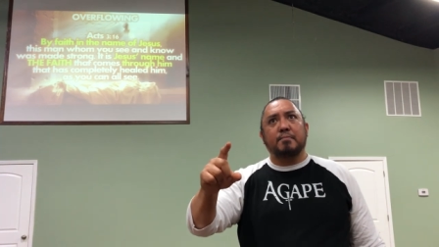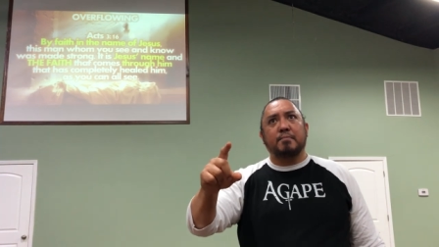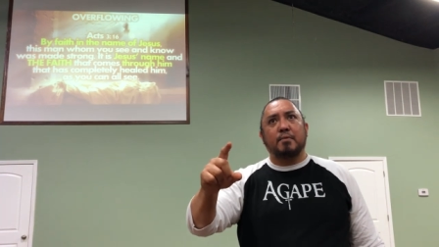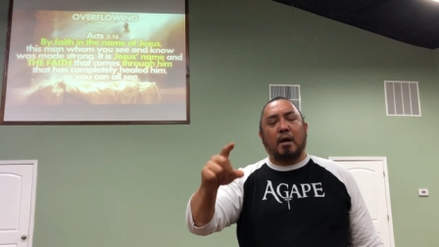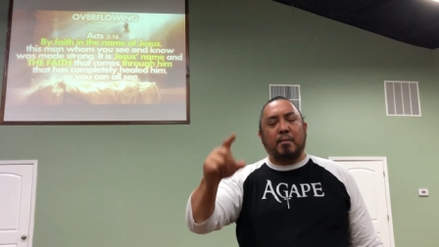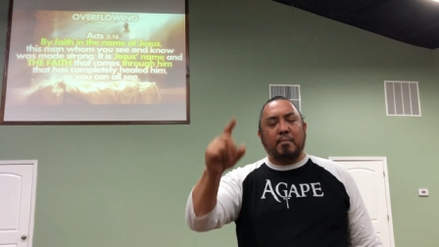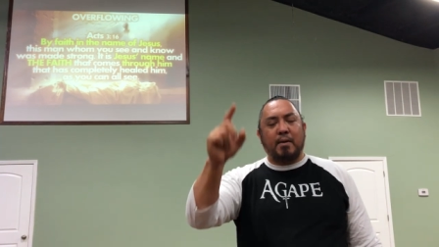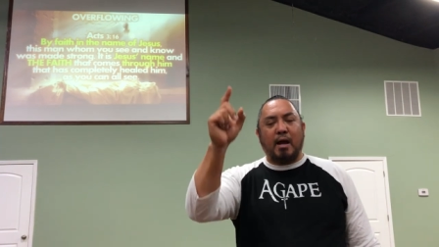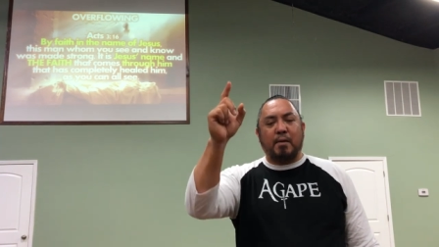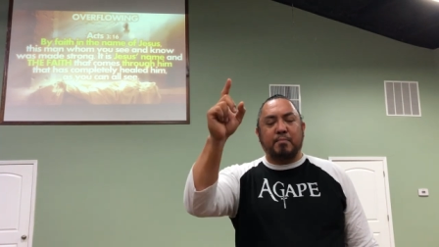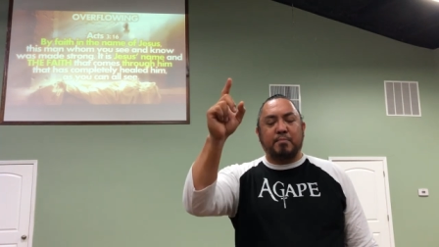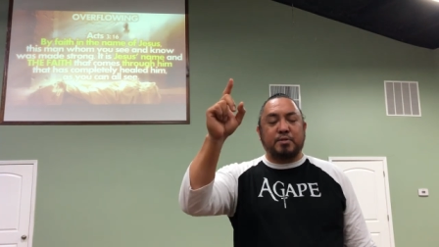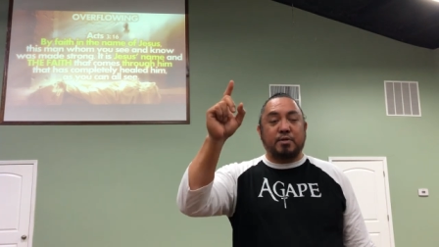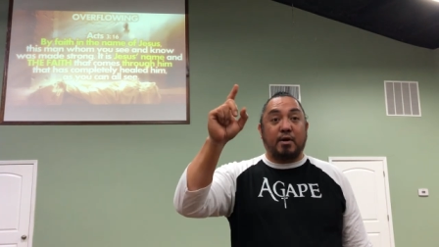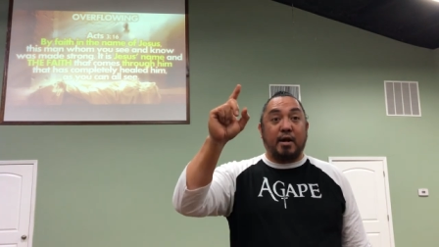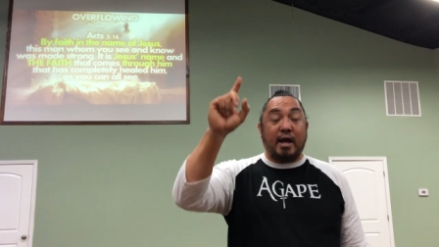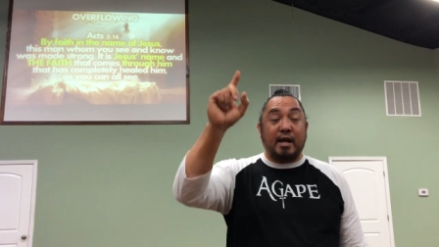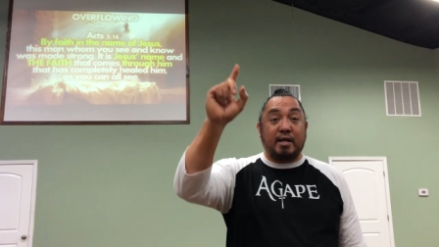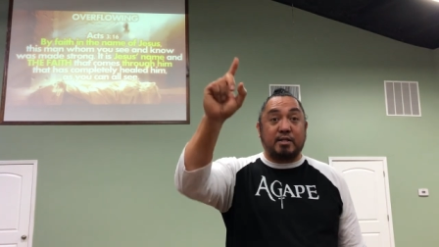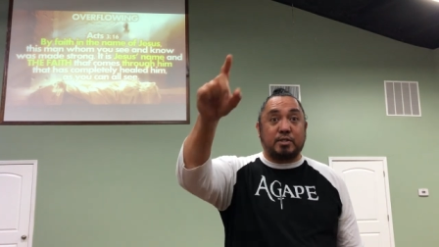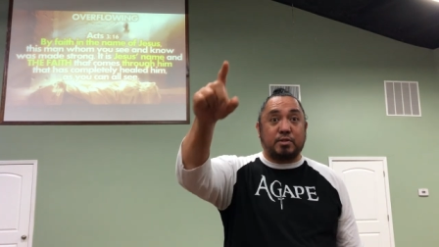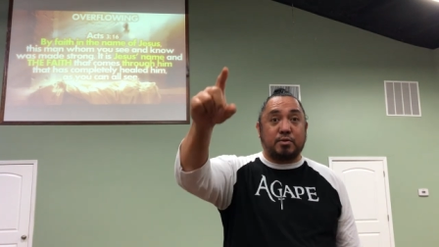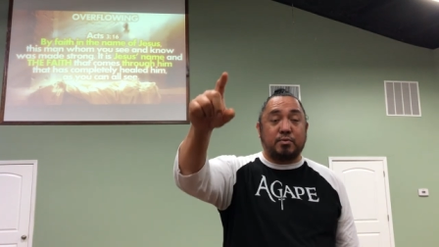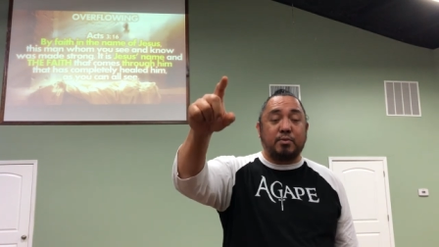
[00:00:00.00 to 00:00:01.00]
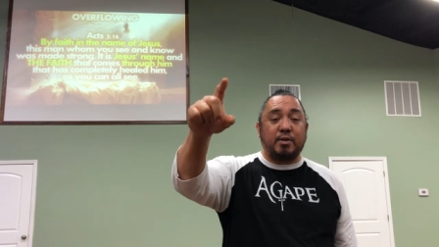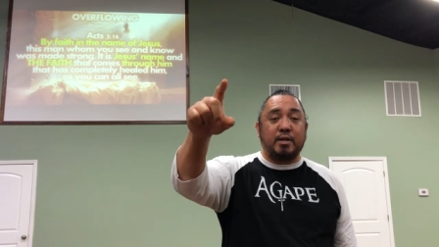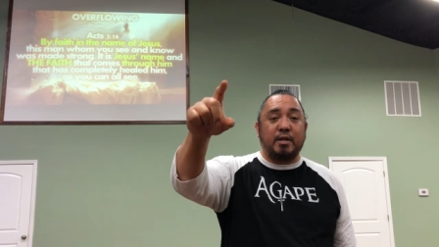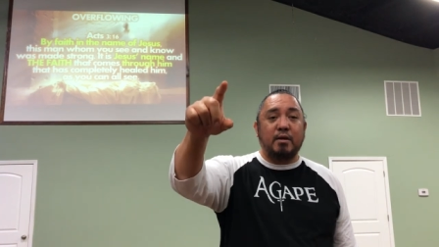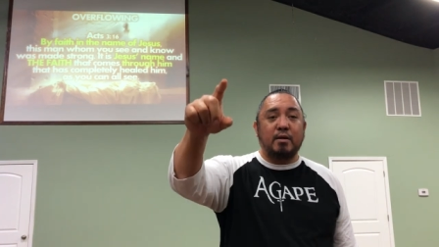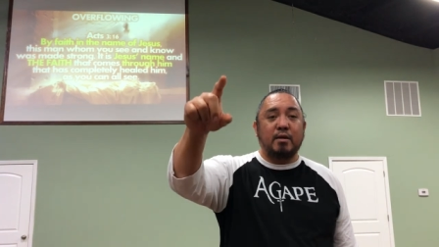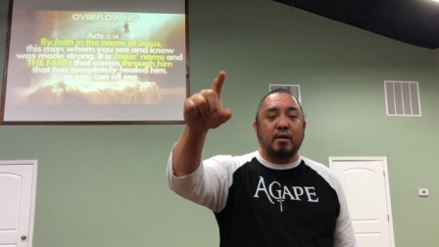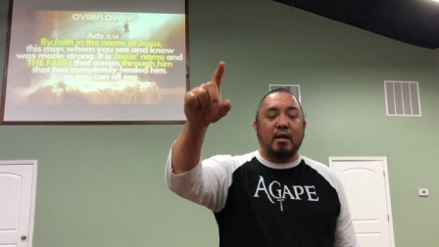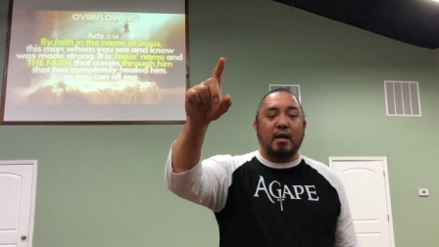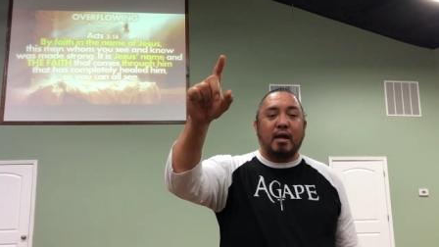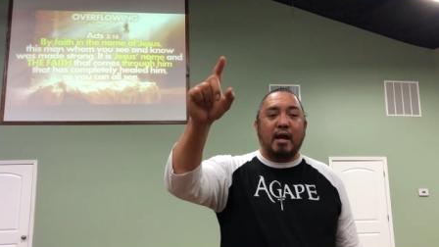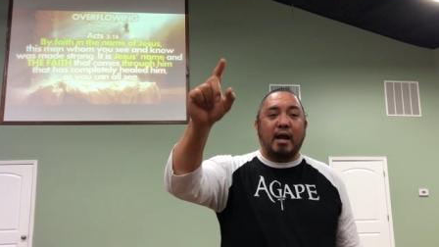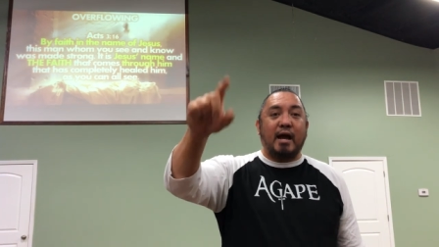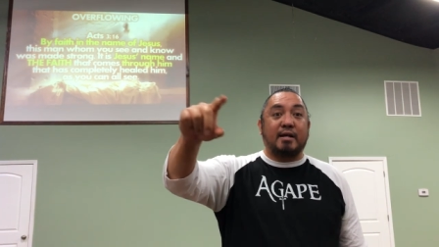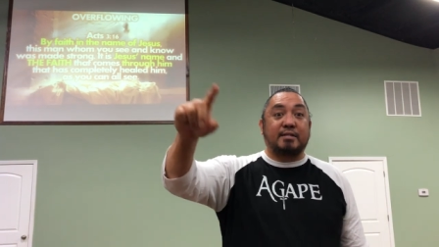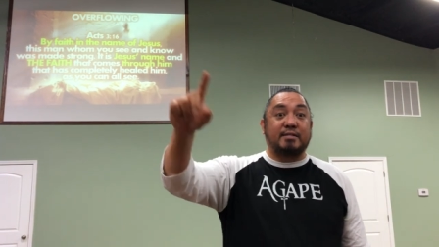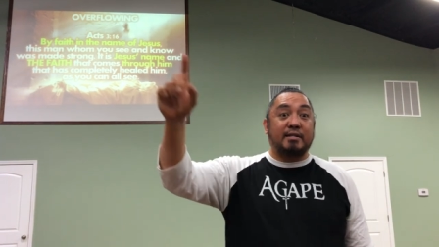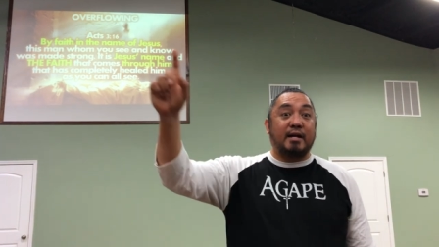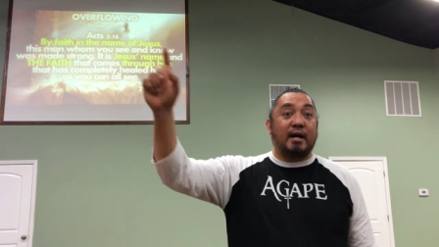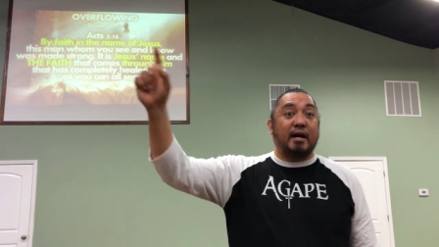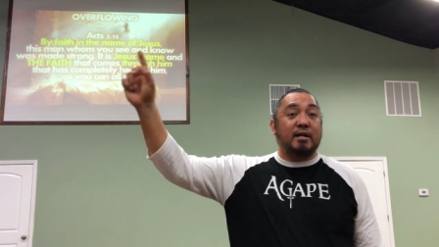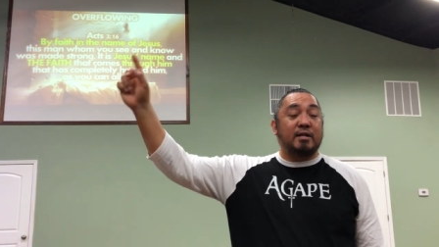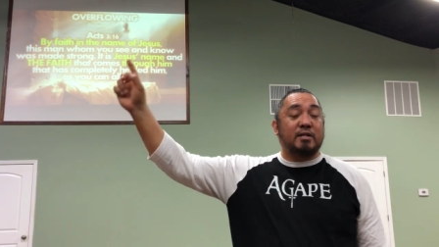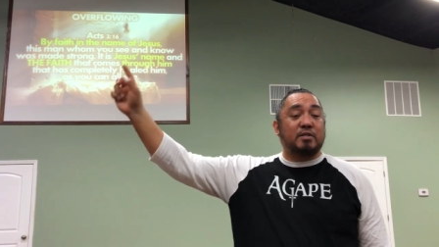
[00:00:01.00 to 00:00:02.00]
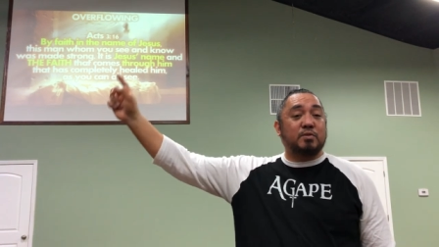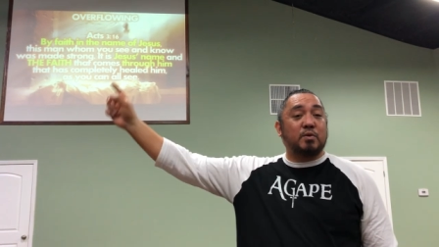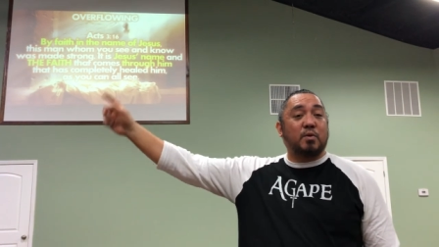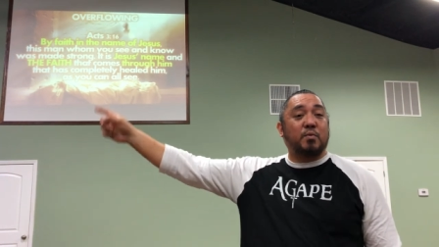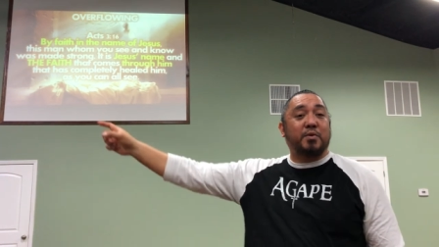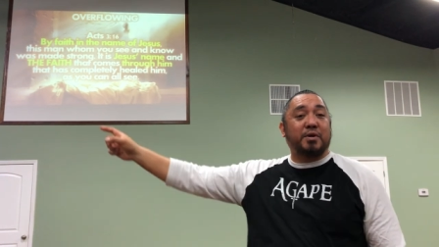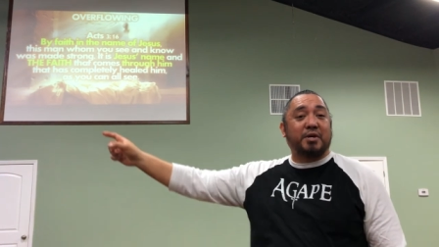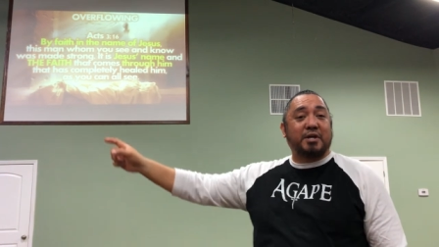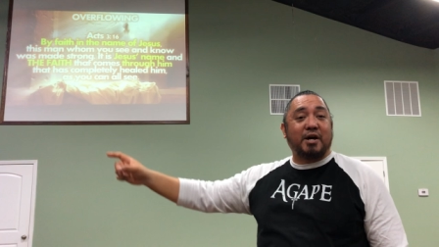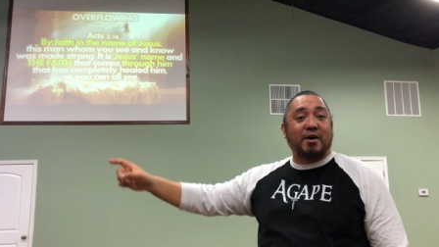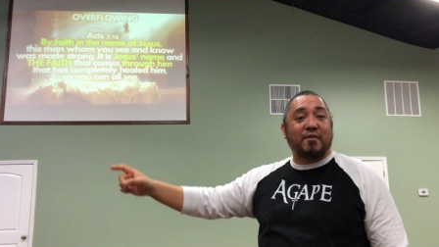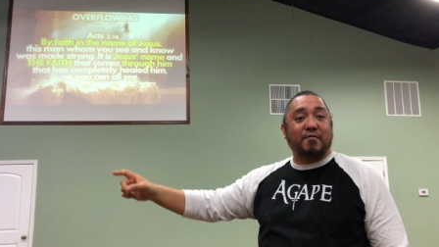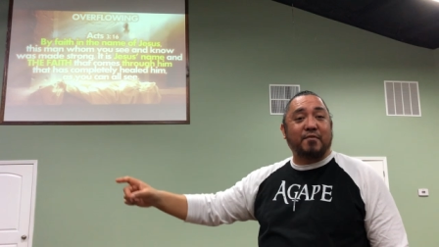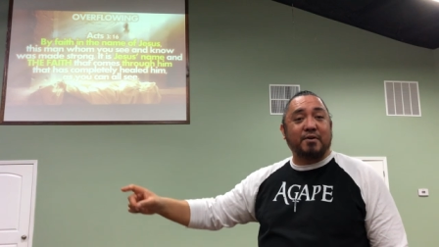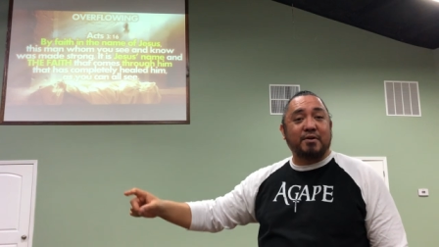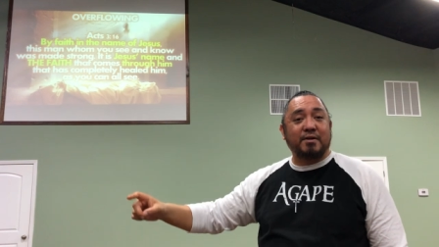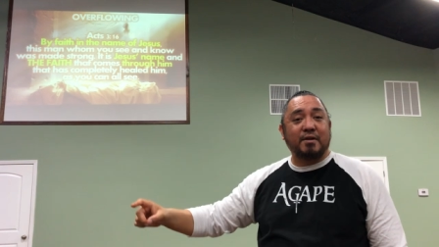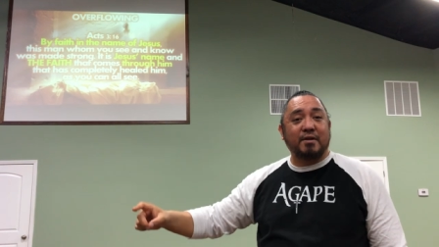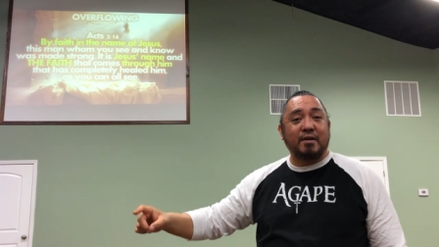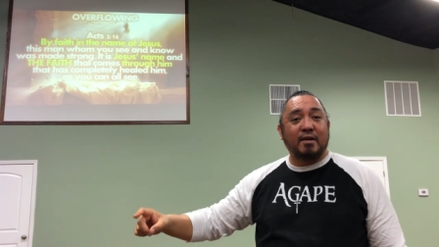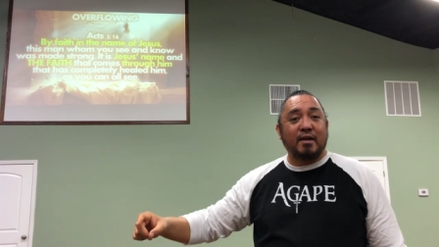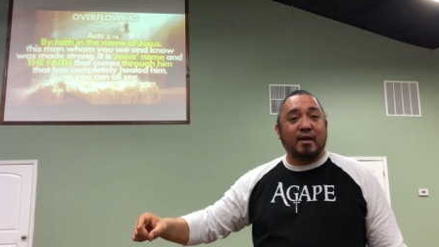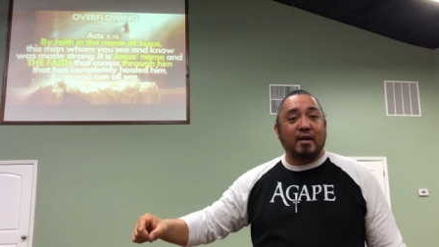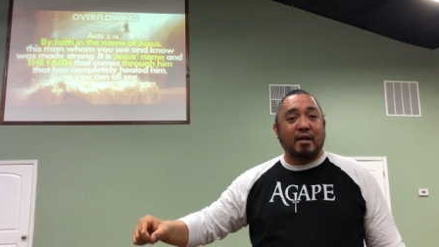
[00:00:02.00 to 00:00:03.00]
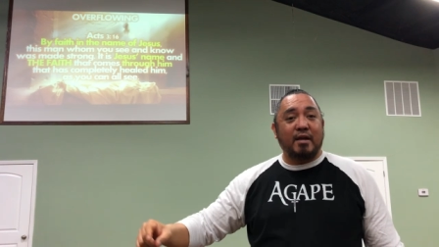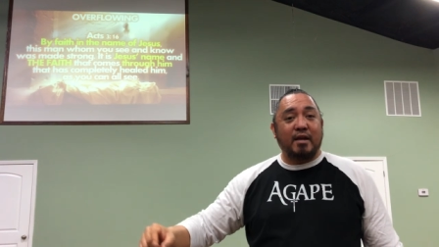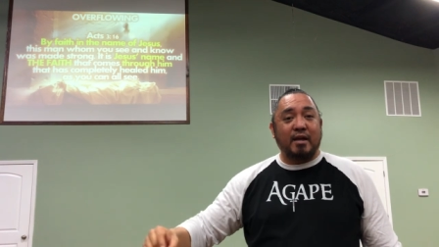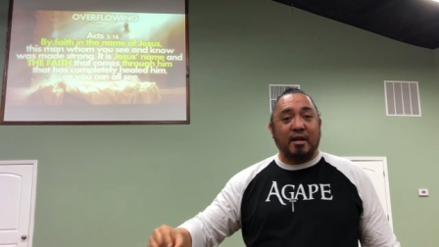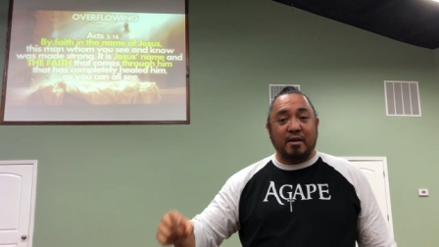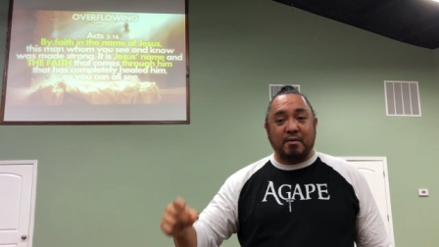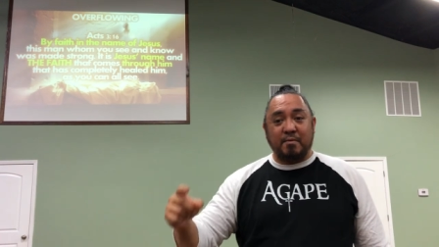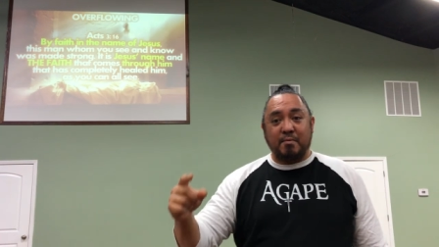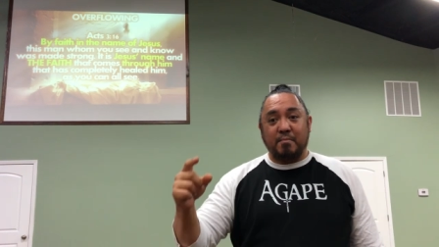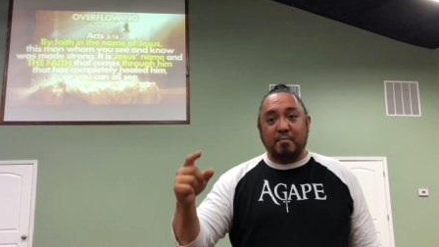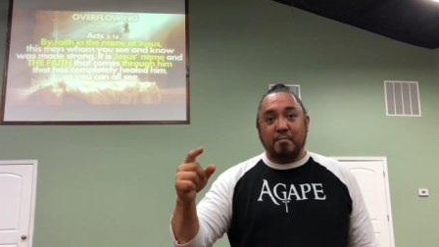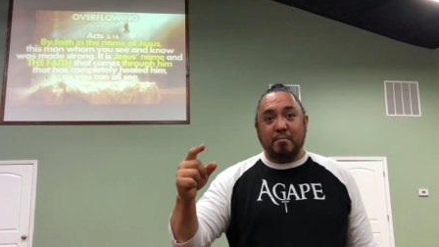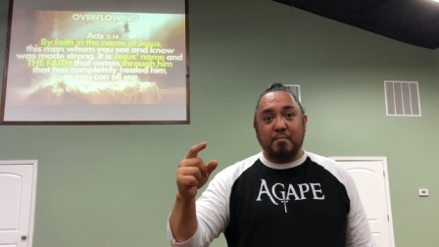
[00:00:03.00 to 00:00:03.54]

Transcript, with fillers: I mean, I'm sorry, Acts 3, Acts 9 is what we covered in,